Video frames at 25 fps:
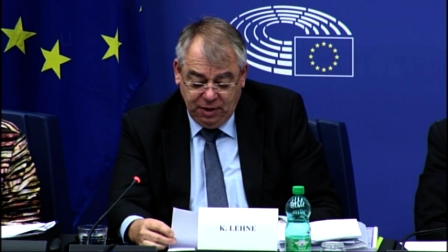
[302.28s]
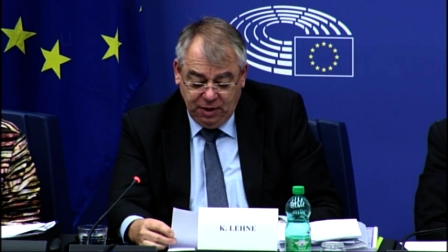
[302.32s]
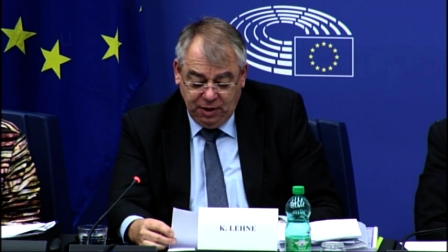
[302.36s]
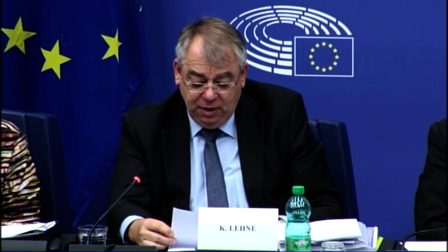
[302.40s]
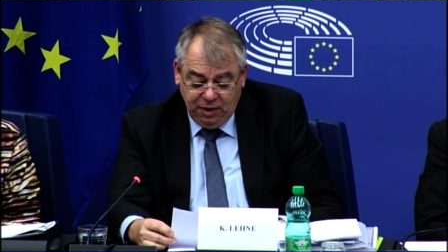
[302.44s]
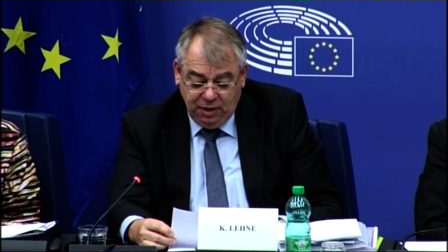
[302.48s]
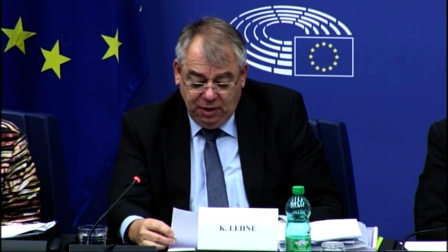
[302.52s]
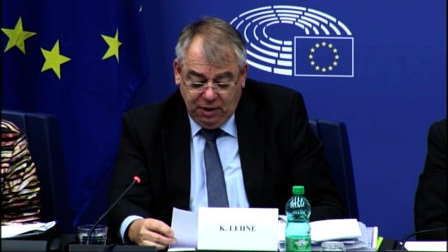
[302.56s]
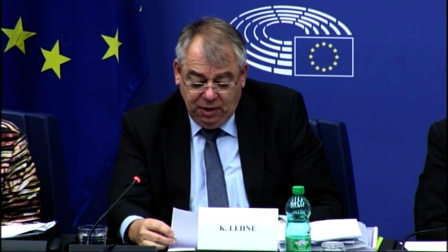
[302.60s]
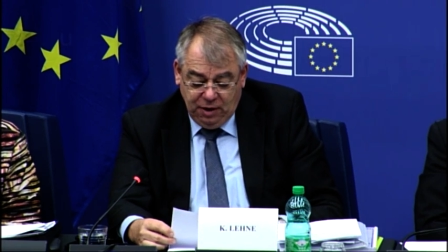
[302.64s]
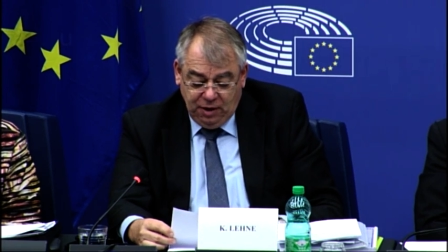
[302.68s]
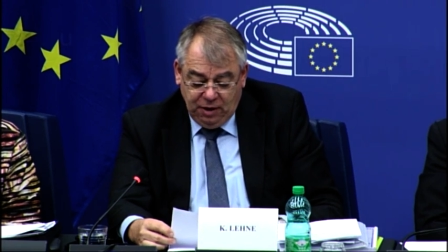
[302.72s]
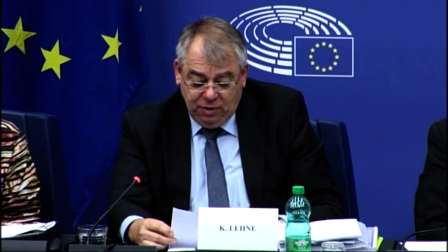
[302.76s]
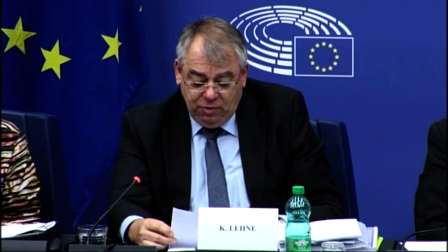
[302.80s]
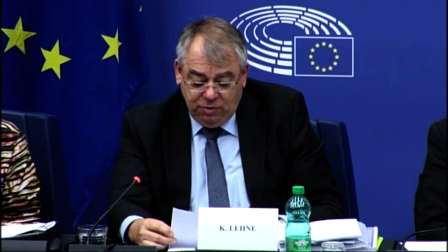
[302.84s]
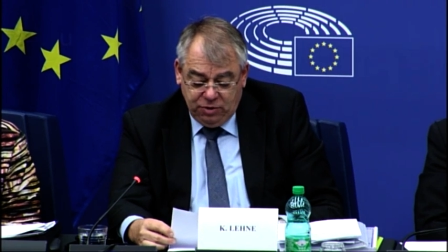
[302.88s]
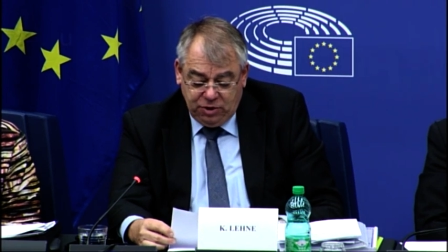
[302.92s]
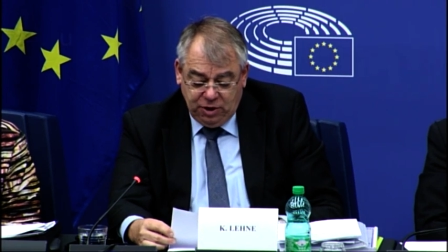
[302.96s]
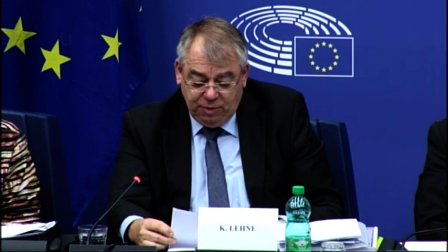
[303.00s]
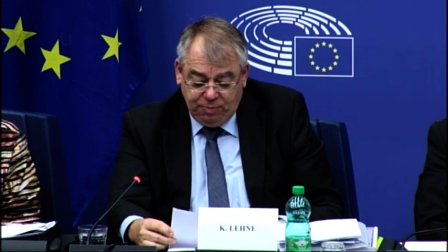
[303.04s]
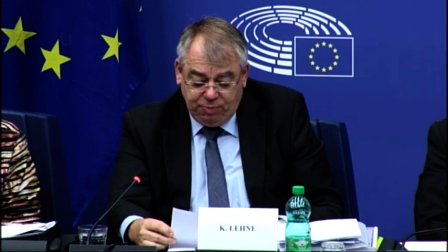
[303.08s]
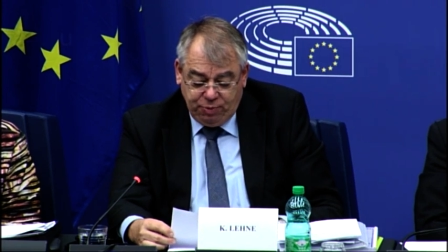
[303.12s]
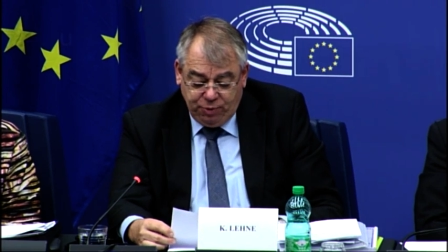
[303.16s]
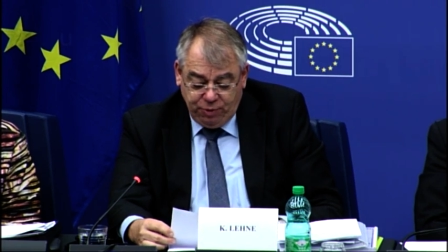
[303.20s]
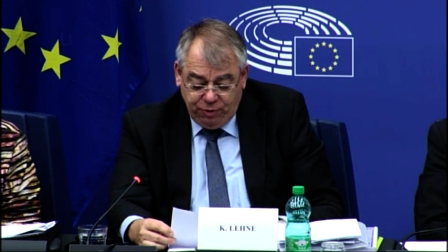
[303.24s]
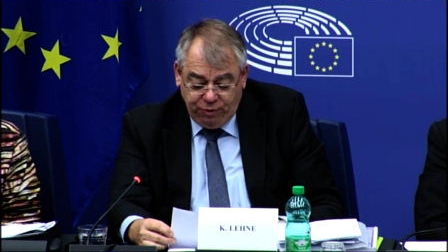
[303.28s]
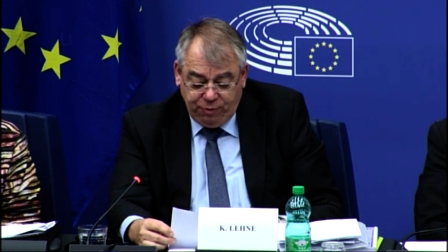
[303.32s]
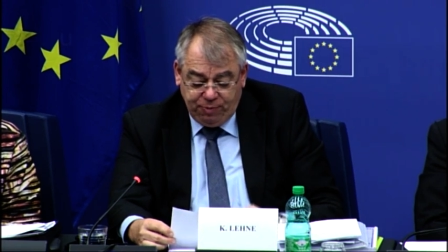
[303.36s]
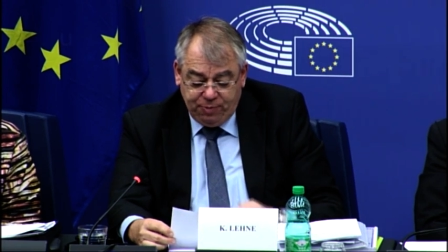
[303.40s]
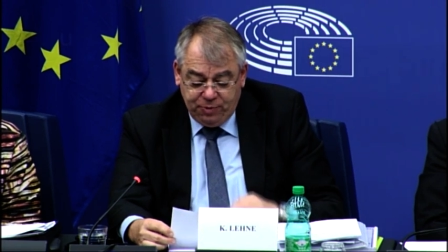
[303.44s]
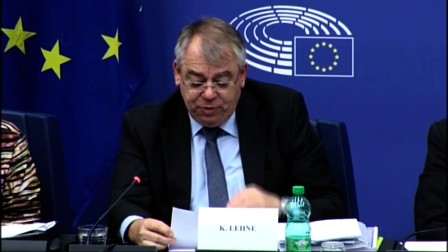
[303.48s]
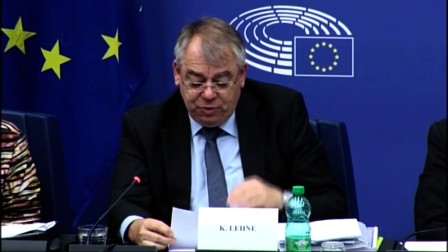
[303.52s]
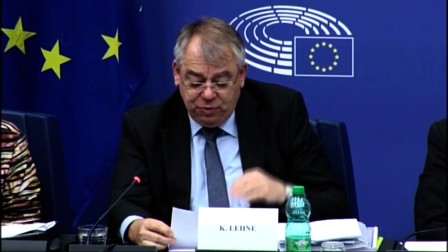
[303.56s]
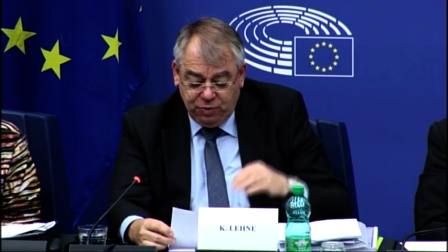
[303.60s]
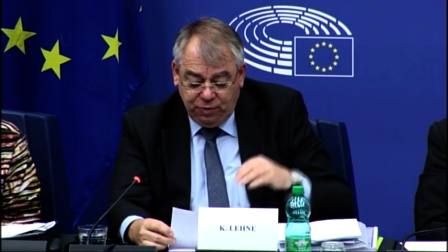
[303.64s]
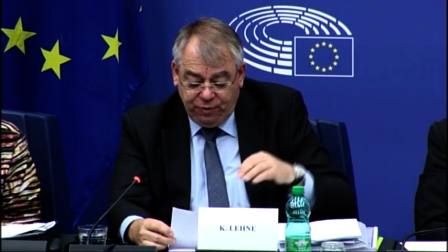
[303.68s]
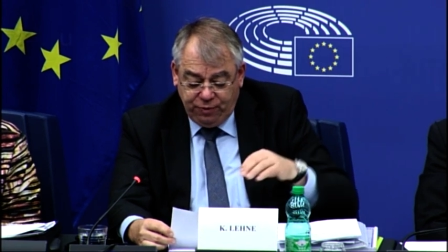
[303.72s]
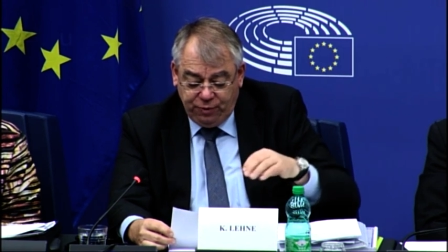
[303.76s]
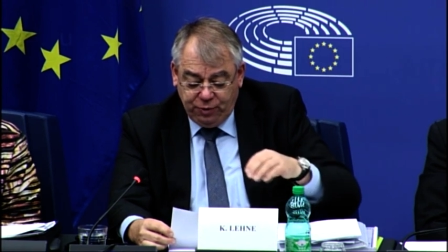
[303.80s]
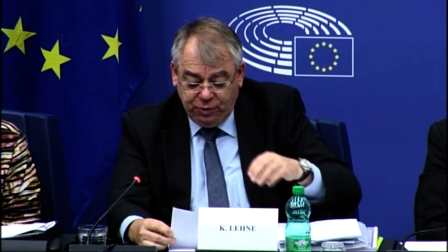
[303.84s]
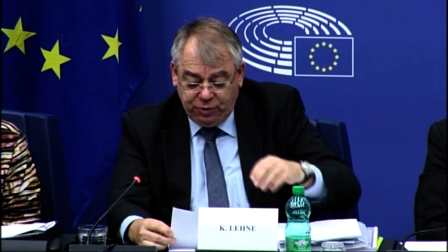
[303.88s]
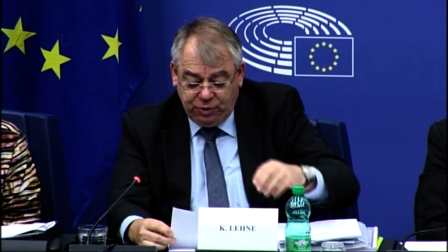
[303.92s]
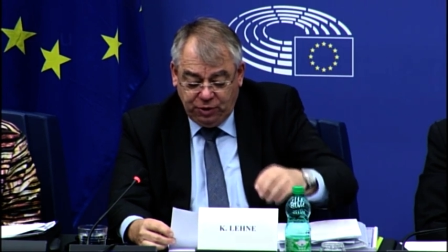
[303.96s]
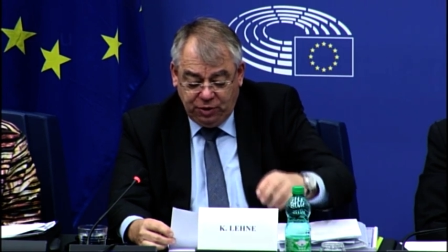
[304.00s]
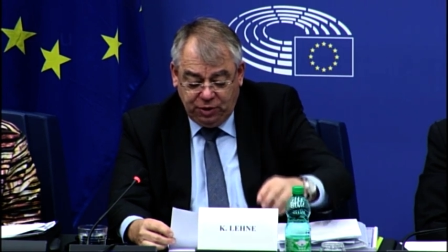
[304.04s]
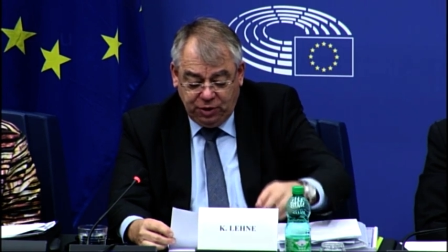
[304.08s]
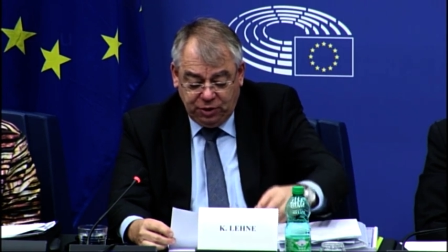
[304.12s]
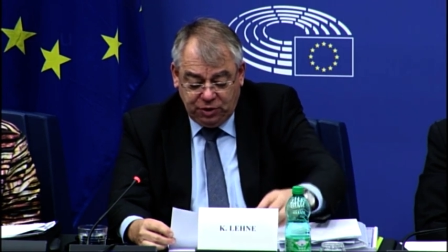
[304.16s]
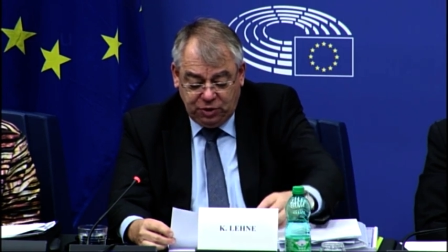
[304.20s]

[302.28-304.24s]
there was no register of